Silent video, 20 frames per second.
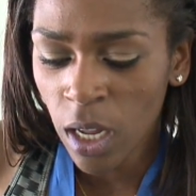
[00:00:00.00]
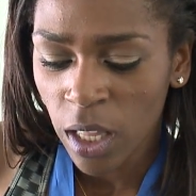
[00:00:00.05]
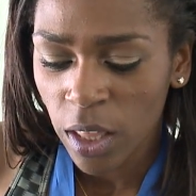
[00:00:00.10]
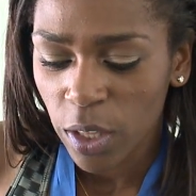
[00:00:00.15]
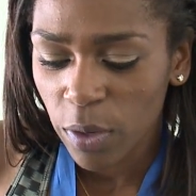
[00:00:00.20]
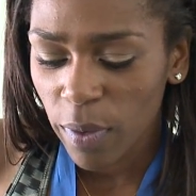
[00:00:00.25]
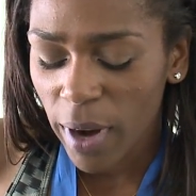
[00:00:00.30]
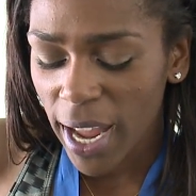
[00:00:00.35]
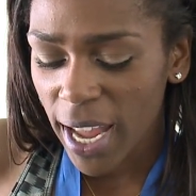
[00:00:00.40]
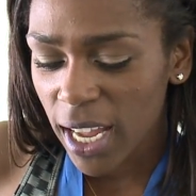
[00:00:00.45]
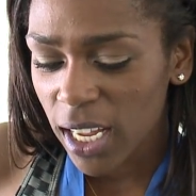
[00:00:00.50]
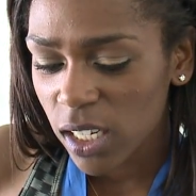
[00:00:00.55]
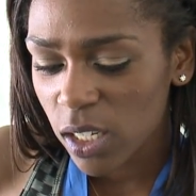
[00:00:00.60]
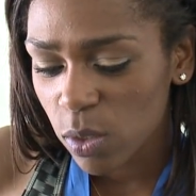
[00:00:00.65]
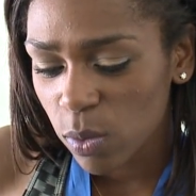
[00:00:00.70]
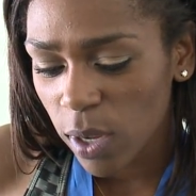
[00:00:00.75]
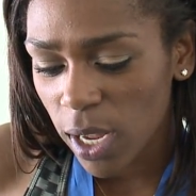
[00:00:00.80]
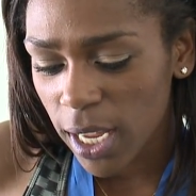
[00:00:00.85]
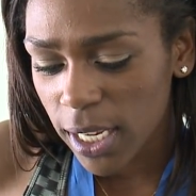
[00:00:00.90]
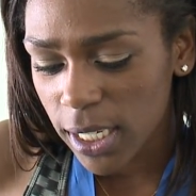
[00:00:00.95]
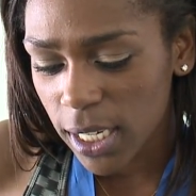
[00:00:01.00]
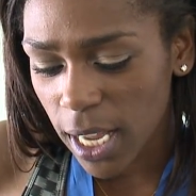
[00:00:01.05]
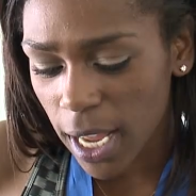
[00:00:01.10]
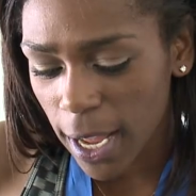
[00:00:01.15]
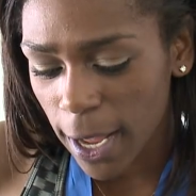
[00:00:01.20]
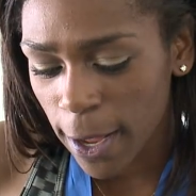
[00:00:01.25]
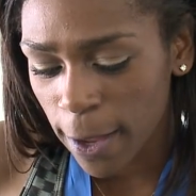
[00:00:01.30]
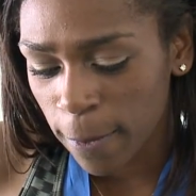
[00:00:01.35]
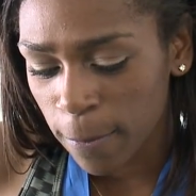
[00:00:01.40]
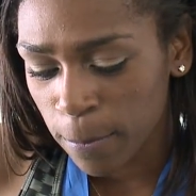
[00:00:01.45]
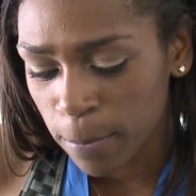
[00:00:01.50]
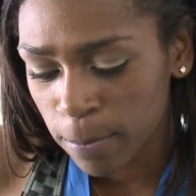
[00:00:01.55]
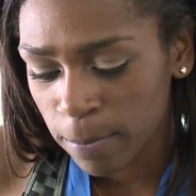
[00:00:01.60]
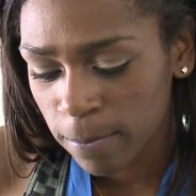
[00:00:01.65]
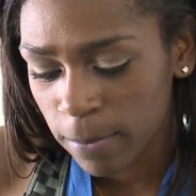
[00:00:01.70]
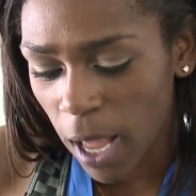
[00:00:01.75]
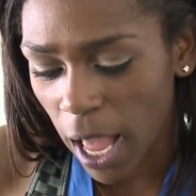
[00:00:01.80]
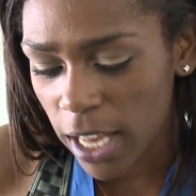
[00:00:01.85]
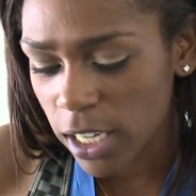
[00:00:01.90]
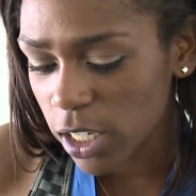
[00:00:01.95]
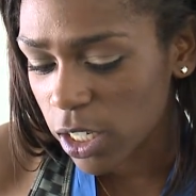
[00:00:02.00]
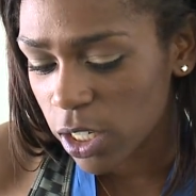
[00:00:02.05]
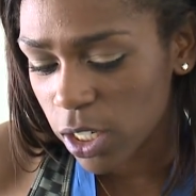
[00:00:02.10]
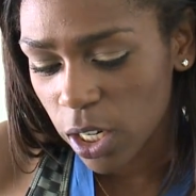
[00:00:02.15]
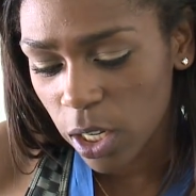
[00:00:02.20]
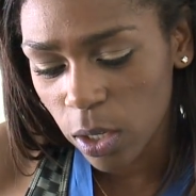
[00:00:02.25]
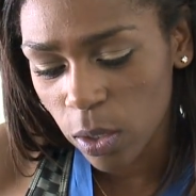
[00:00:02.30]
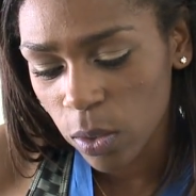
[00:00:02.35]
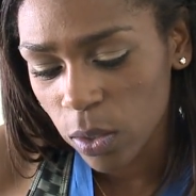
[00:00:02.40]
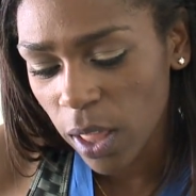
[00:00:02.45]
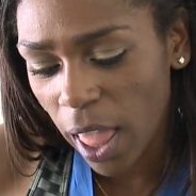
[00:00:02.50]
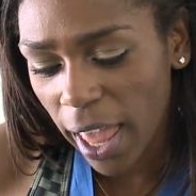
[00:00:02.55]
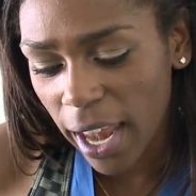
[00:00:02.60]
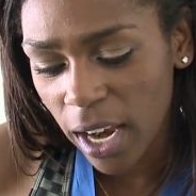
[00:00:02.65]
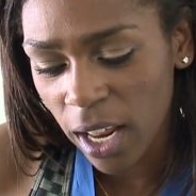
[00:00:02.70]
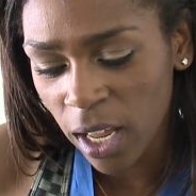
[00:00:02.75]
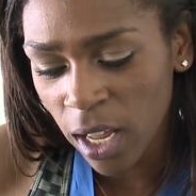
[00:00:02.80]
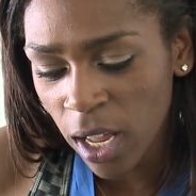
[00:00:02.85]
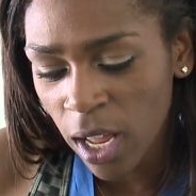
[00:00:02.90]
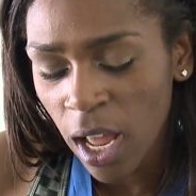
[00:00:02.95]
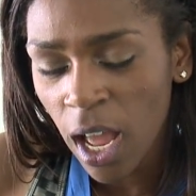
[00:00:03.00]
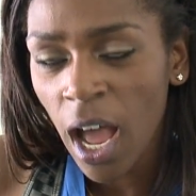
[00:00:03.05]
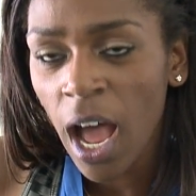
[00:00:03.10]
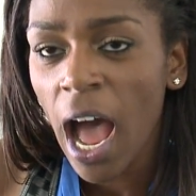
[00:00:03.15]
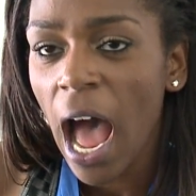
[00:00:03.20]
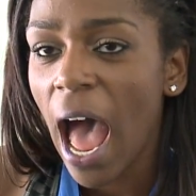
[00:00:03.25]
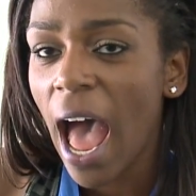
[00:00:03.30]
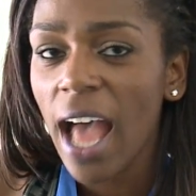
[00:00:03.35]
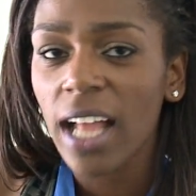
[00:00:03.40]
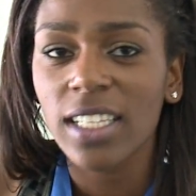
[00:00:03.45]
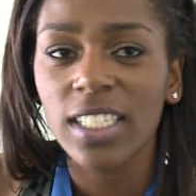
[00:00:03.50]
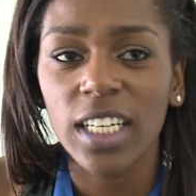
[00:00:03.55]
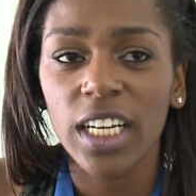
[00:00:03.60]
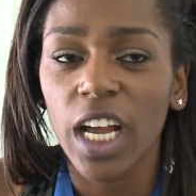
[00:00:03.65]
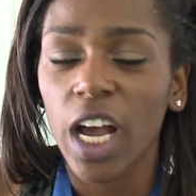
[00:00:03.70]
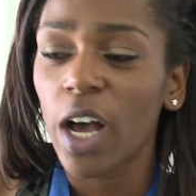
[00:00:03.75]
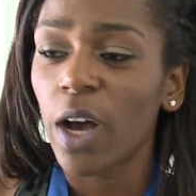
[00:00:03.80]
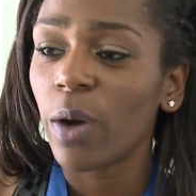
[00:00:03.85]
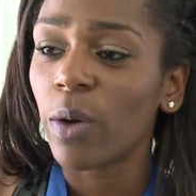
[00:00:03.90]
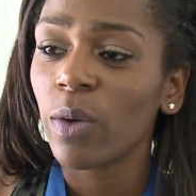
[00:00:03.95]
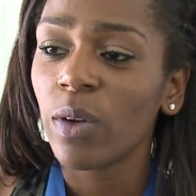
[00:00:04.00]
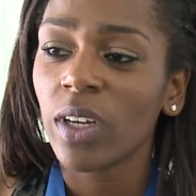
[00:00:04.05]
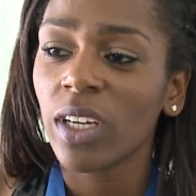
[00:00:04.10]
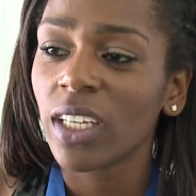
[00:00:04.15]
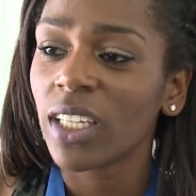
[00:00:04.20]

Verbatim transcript: the race was. Um, I just knew that I had to go.